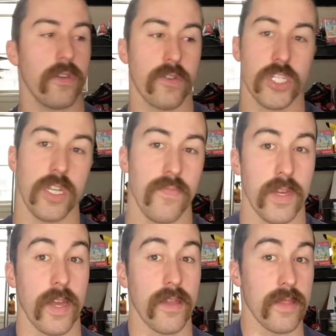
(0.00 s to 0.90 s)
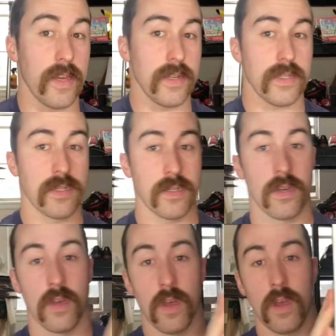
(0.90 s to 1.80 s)
You can ship it in this
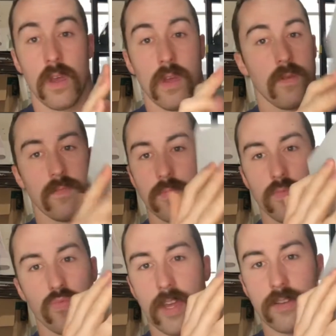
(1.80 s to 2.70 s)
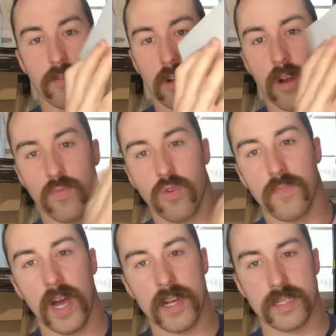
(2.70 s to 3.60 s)
regular cardboard
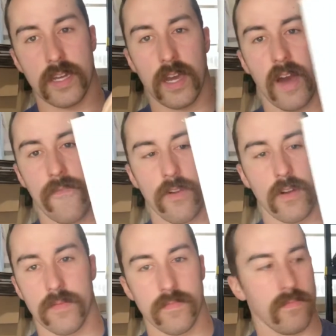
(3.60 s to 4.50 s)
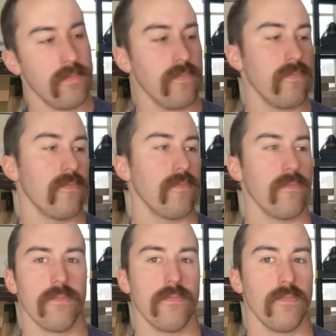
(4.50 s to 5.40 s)
box that I got from
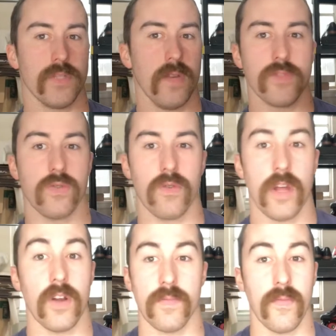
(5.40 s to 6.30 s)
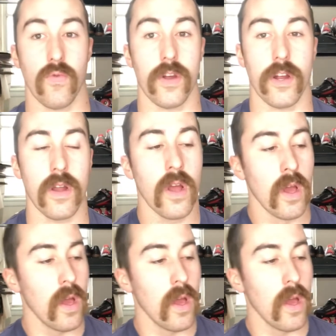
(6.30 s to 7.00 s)
some store, I don't remember where.